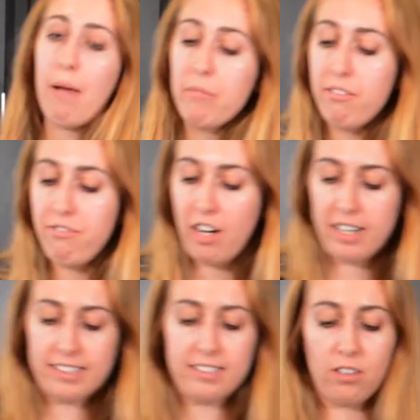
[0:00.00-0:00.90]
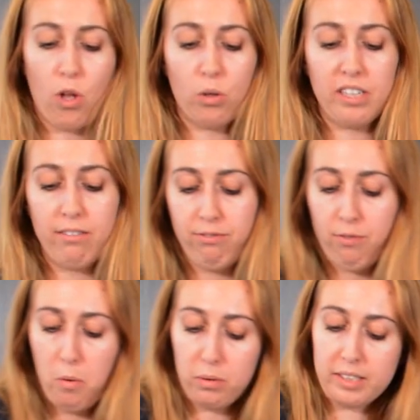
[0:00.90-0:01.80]
I'm gonna very slowly
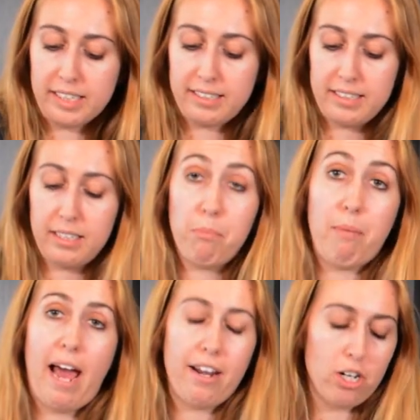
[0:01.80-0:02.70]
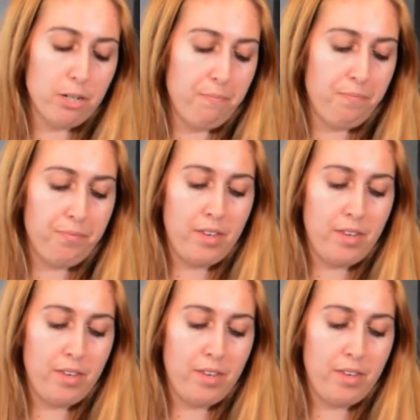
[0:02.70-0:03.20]
fold these into the batter.